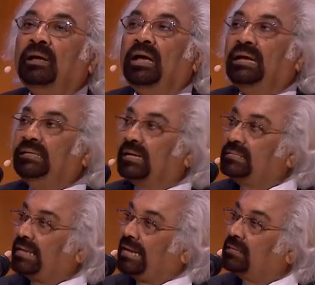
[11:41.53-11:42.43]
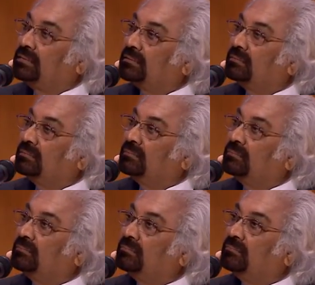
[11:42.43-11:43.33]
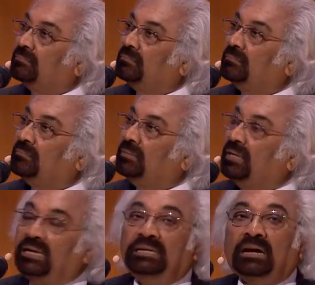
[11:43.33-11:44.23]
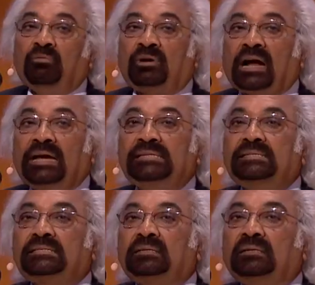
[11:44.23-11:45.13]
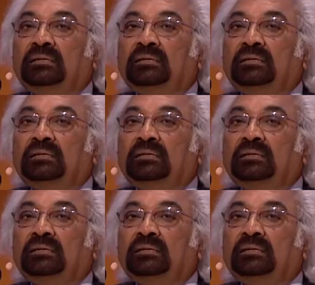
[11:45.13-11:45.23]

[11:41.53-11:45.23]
and young talent, India would rise,